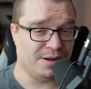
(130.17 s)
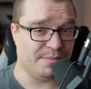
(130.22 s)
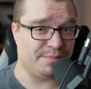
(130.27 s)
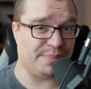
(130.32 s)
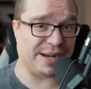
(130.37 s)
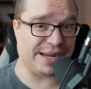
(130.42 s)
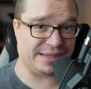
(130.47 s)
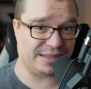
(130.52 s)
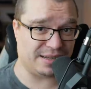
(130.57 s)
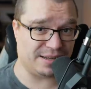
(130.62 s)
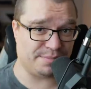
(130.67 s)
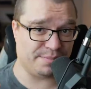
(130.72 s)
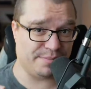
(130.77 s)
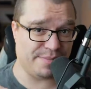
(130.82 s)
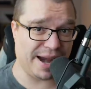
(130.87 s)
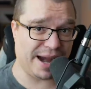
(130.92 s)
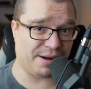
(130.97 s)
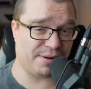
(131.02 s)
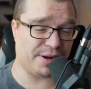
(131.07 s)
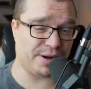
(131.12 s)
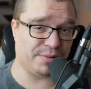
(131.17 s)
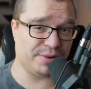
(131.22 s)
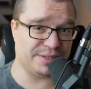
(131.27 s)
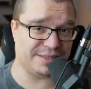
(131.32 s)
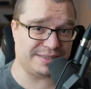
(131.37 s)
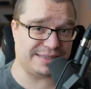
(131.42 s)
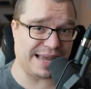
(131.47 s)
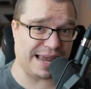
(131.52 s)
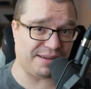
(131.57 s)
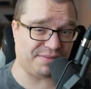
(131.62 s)
But Mary
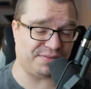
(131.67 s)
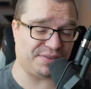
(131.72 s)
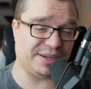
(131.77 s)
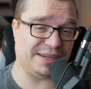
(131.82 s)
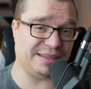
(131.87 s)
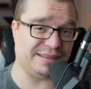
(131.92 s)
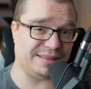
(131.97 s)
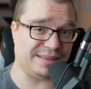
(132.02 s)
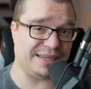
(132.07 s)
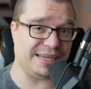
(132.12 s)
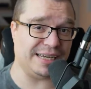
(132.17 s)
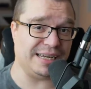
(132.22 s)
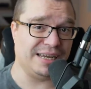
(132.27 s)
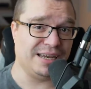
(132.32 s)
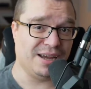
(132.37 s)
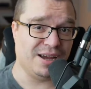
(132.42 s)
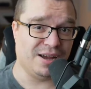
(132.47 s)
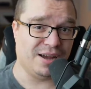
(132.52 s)
was definitely